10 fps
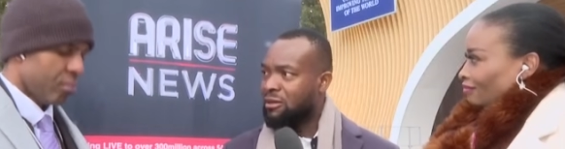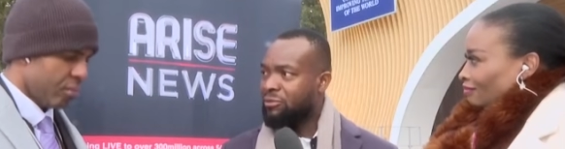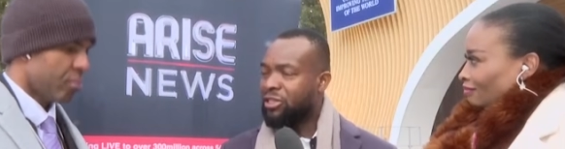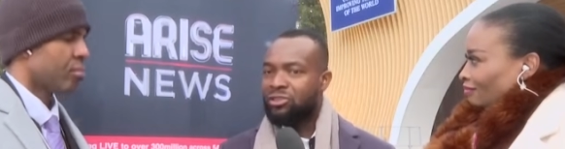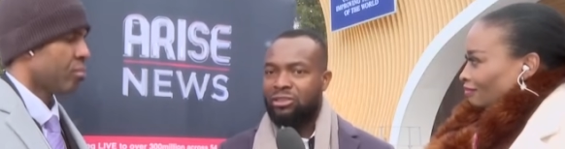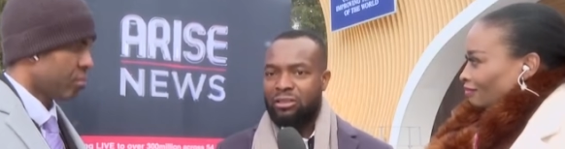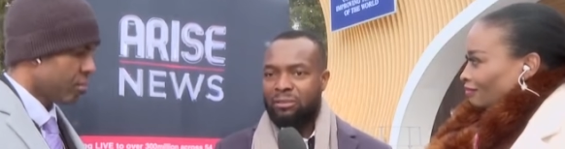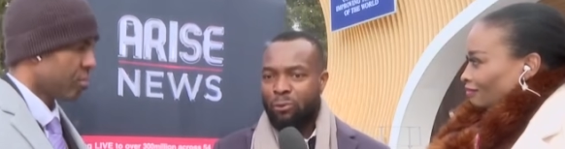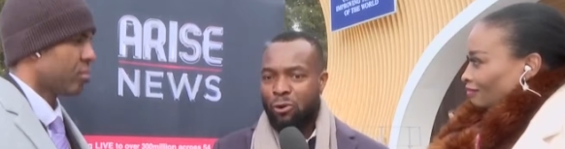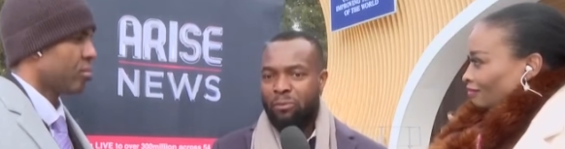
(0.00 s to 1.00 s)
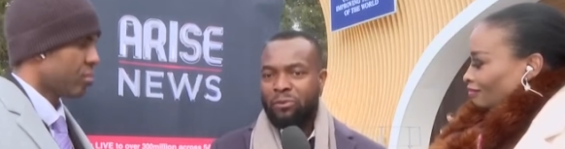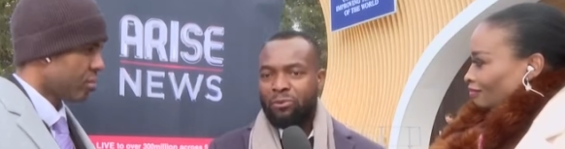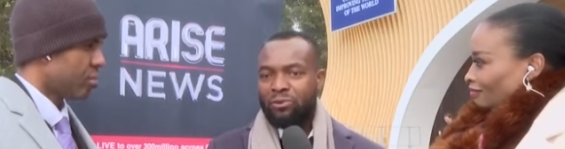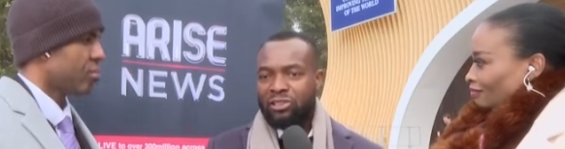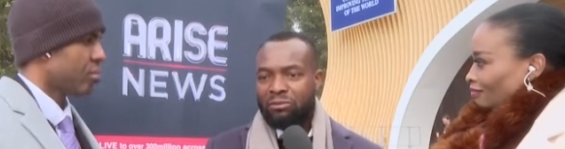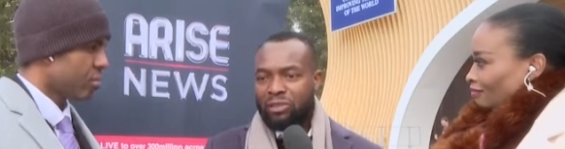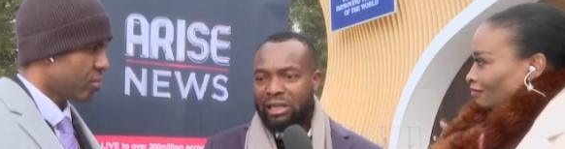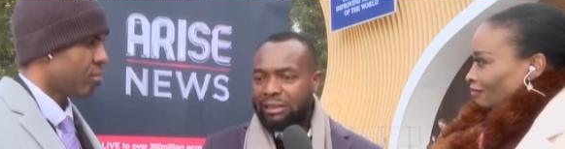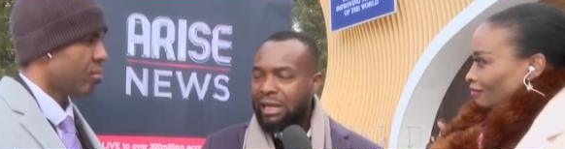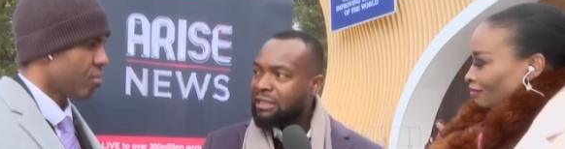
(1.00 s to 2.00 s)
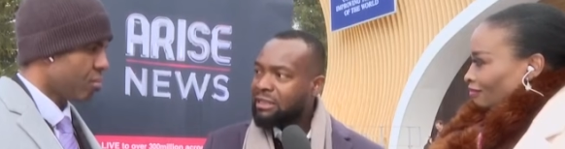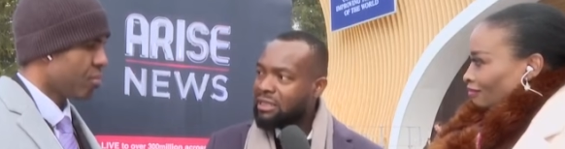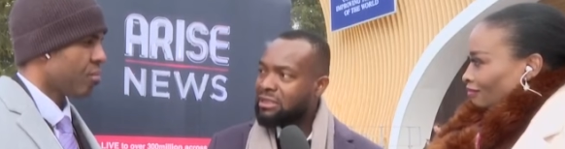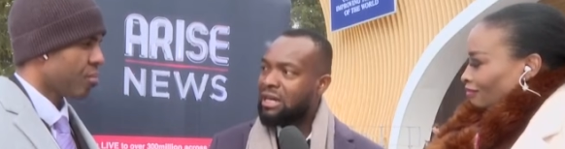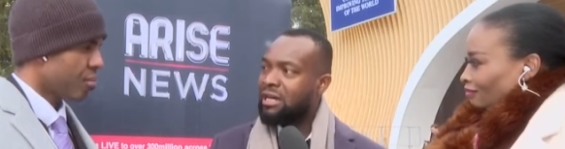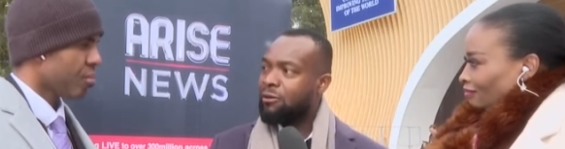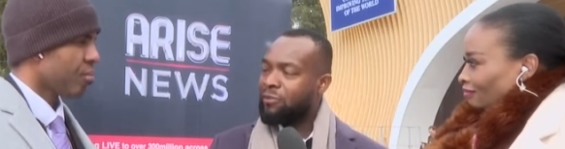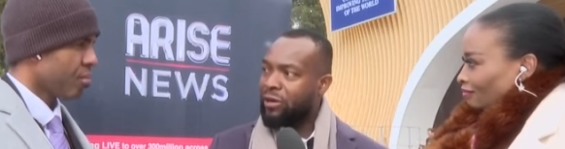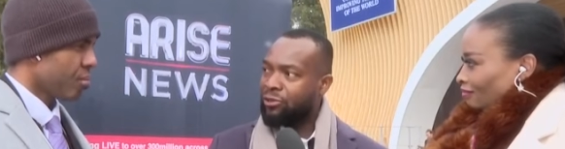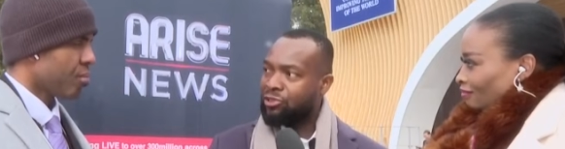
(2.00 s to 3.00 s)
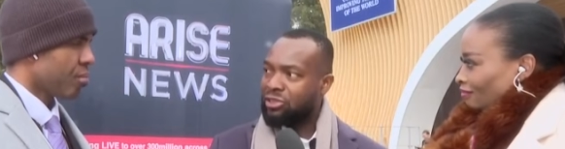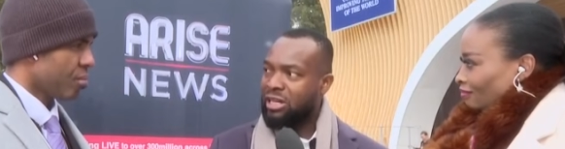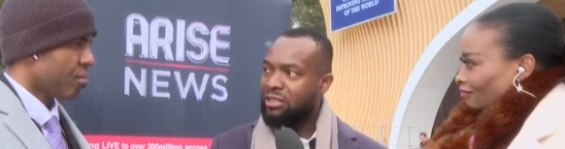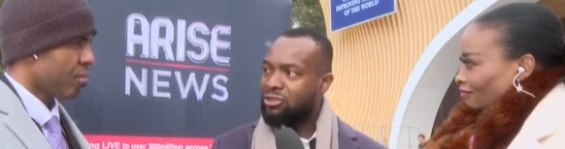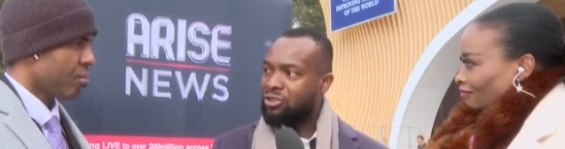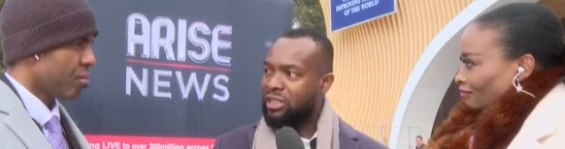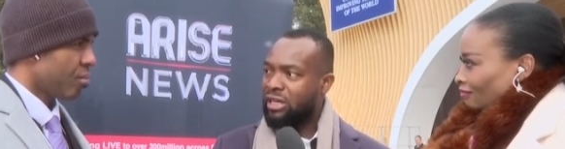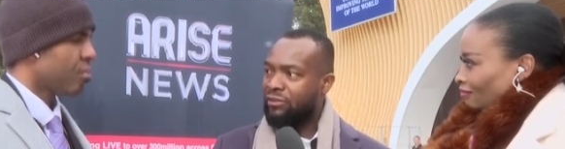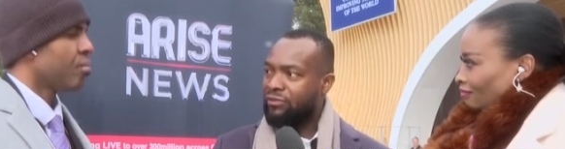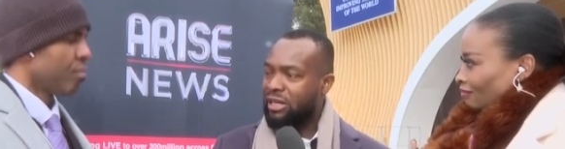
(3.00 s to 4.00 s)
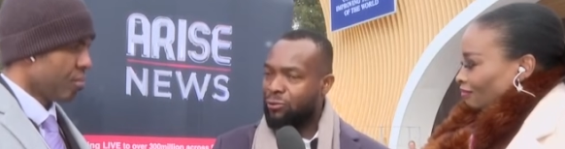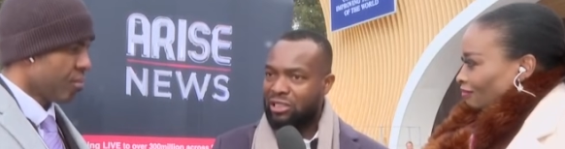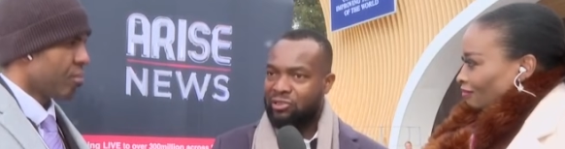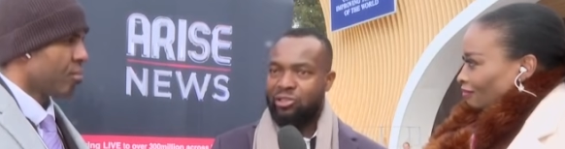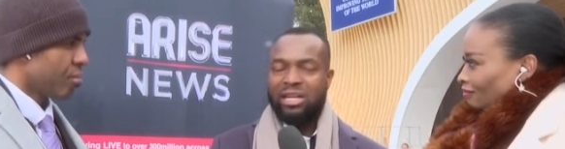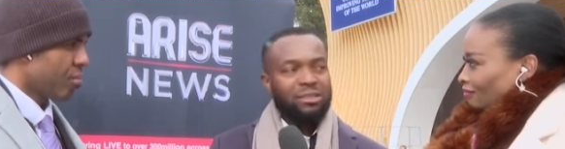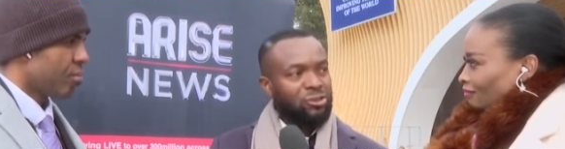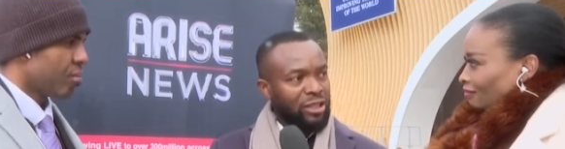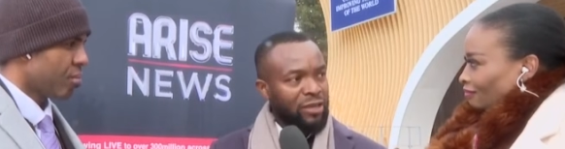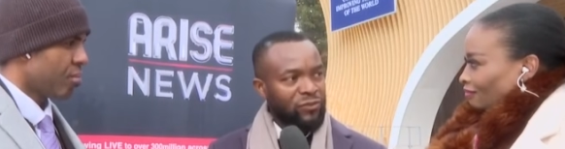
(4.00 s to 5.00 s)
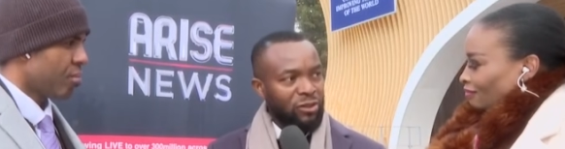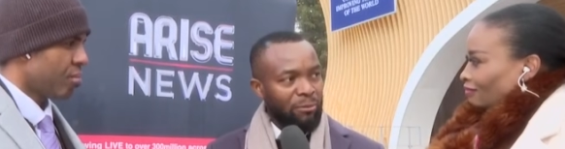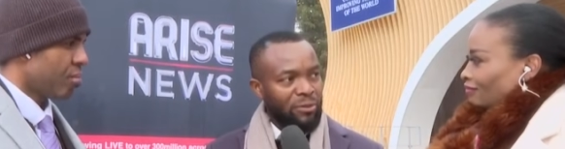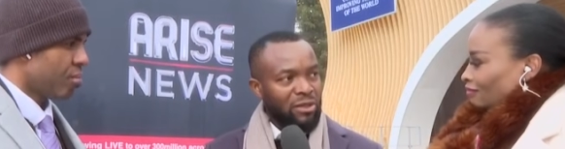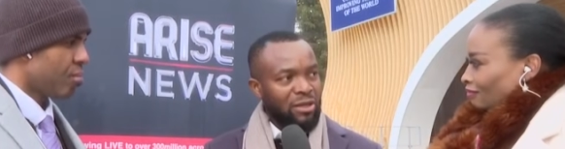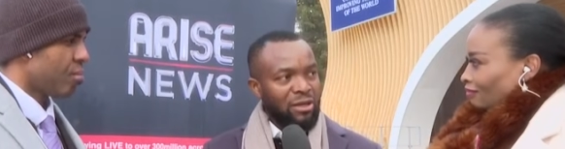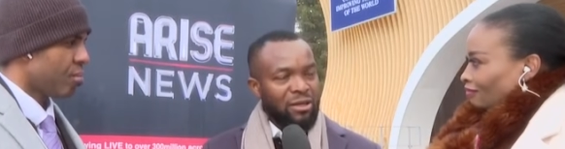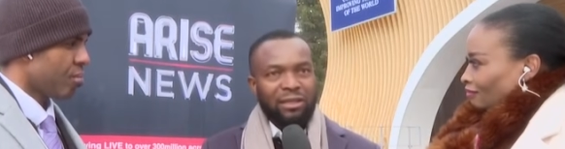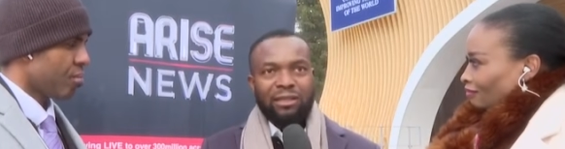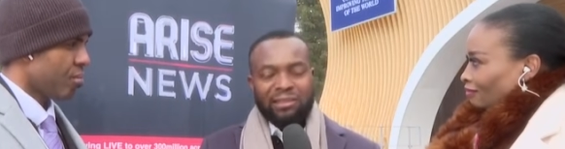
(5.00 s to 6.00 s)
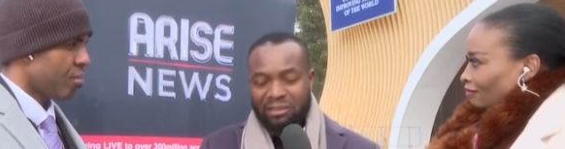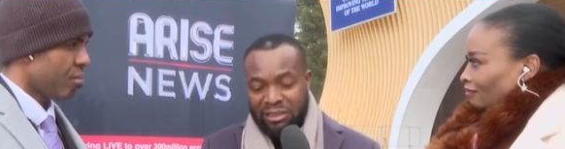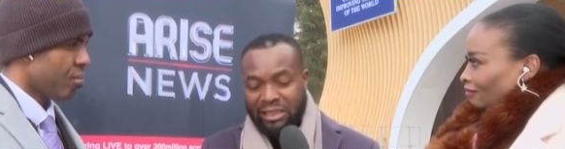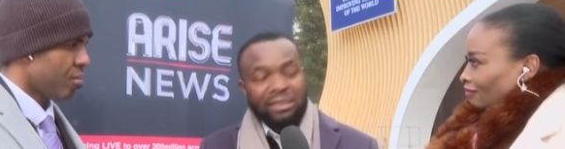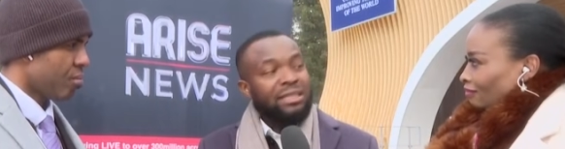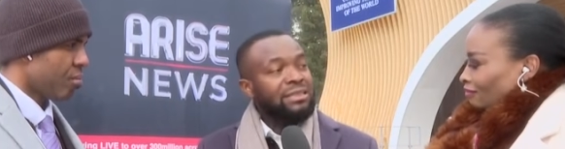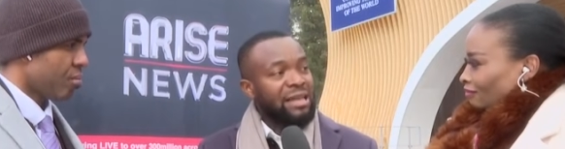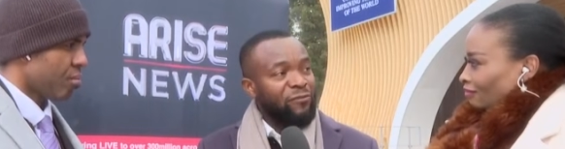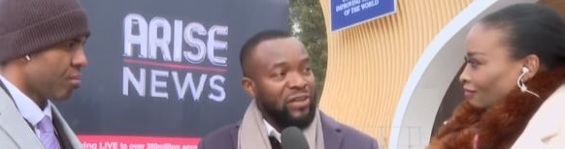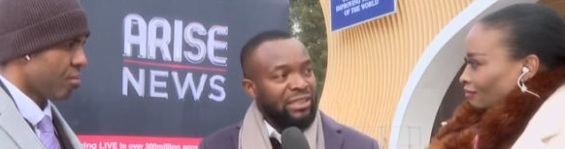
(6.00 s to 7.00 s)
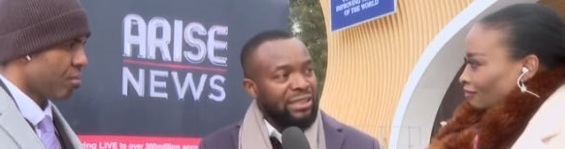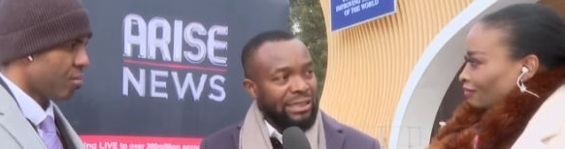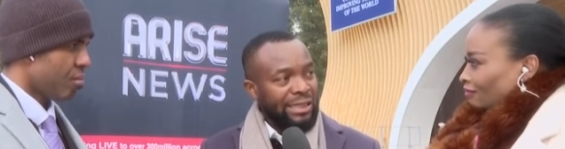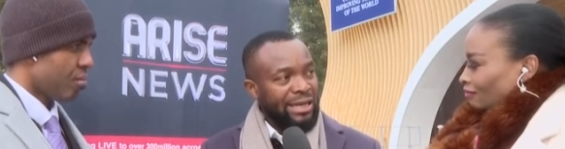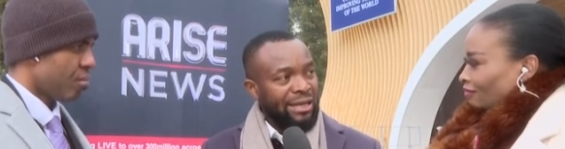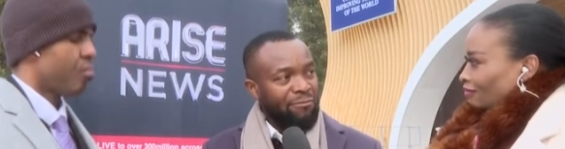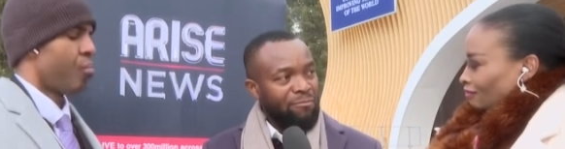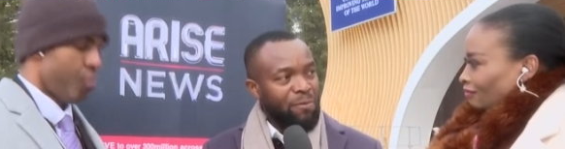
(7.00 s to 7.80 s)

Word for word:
Speaker 1: Because the, the poor people the, that, that needs our help, that we're trying to serve, that we're trying to lift up, uh, their needs are very clear.